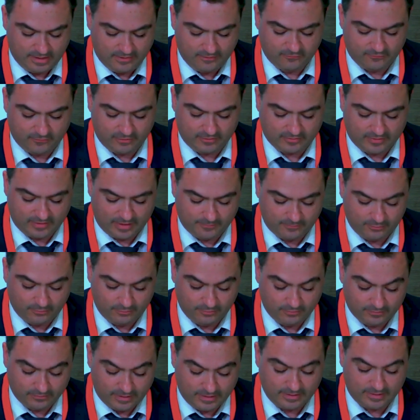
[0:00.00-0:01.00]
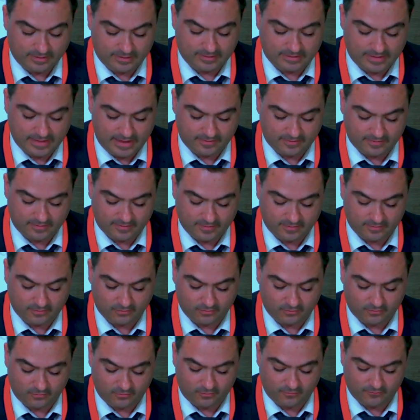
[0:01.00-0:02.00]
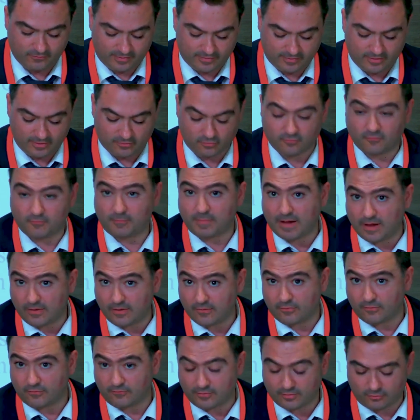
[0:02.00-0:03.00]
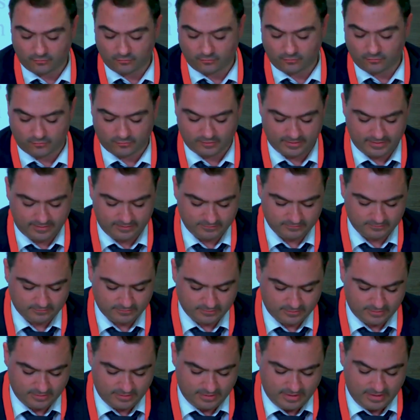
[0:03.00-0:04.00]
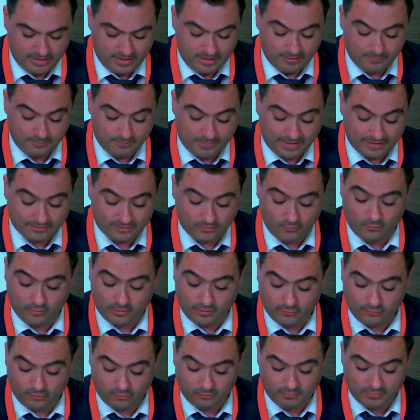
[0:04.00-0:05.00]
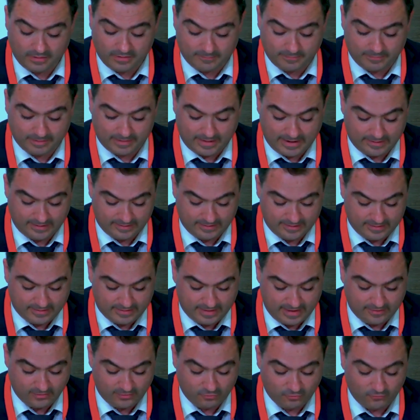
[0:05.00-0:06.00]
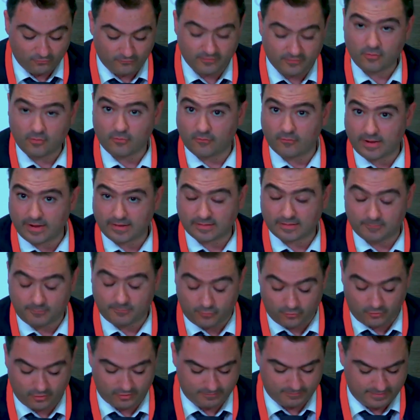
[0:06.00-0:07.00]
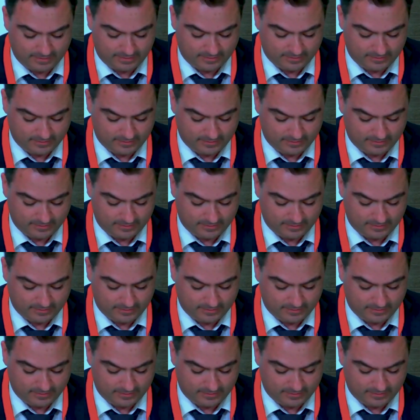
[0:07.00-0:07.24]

for example, cases of excess of power of attorney, but will not be applied in cases of incorrect appointment